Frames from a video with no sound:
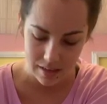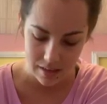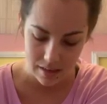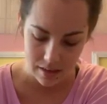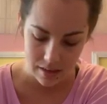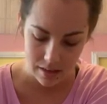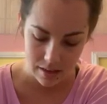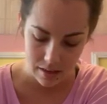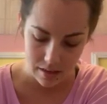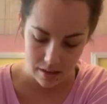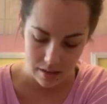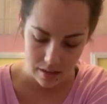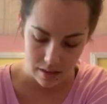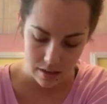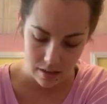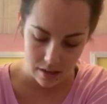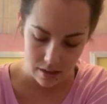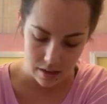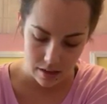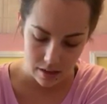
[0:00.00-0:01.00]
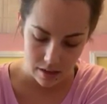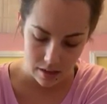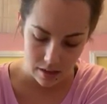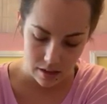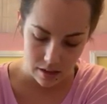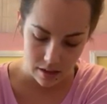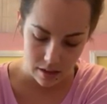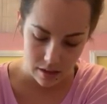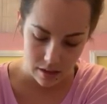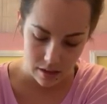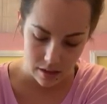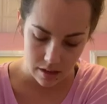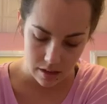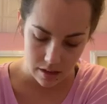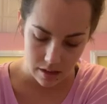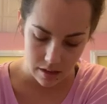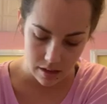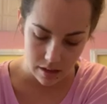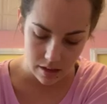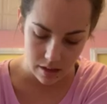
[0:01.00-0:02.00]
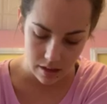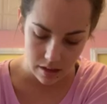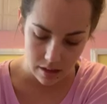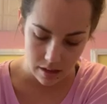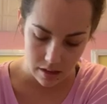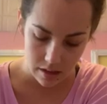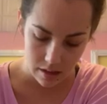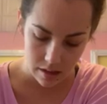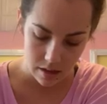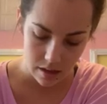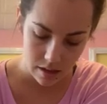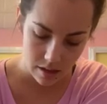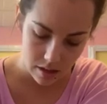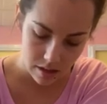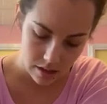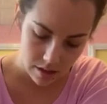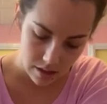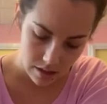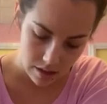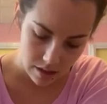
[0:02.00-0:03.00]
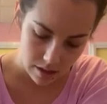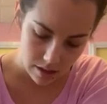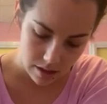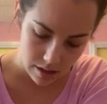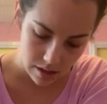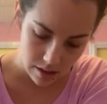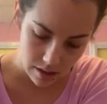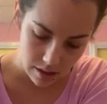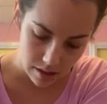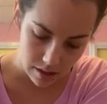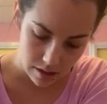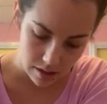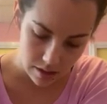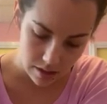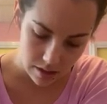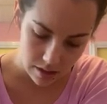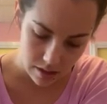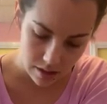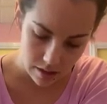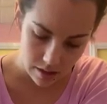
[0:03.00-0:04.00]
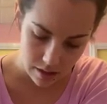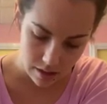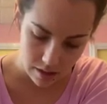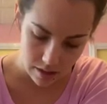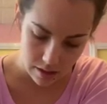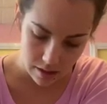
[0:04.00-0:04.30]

[no speech]